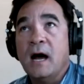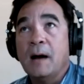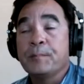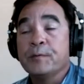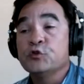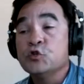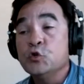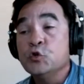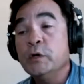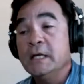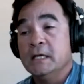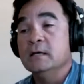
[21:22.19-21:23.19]

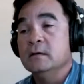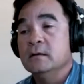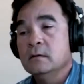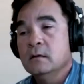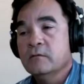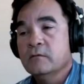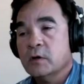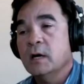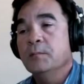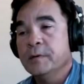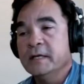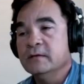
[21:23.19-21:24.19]
opportunity for
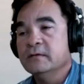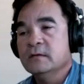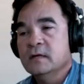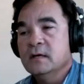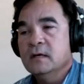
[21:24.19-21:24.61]
companies?